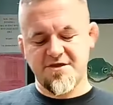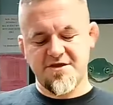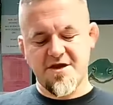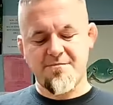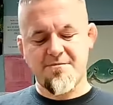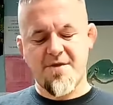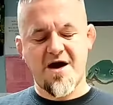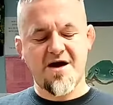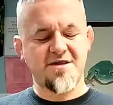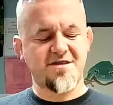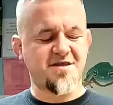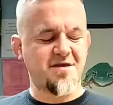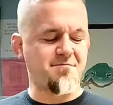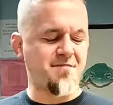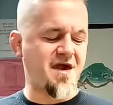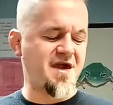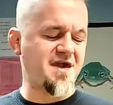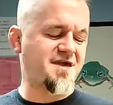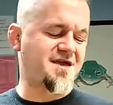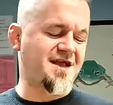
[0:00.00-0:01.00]
They
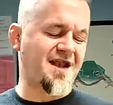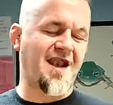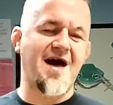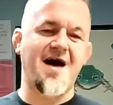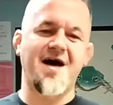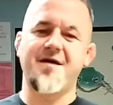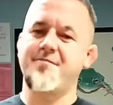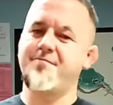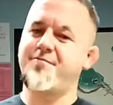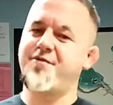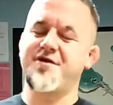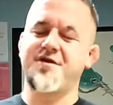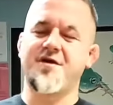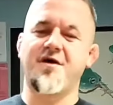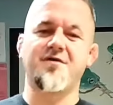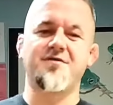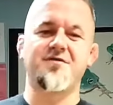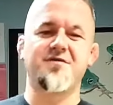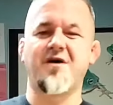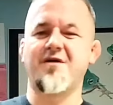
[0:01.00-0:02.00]
may climb, but
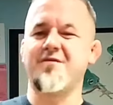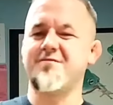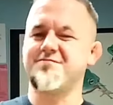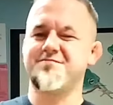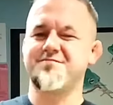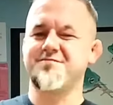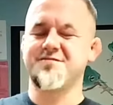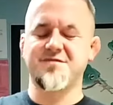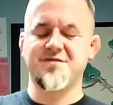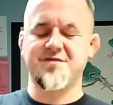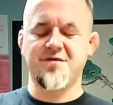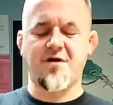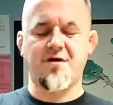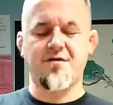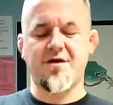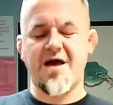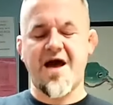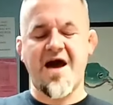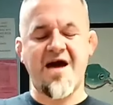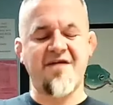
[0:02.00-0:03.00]
not
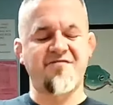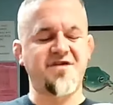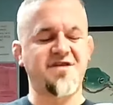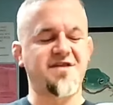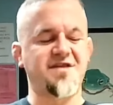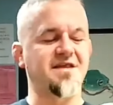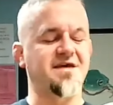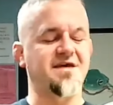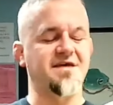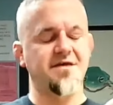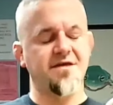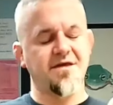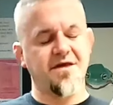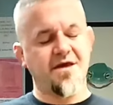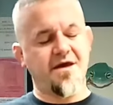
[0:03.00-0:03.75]
avidly.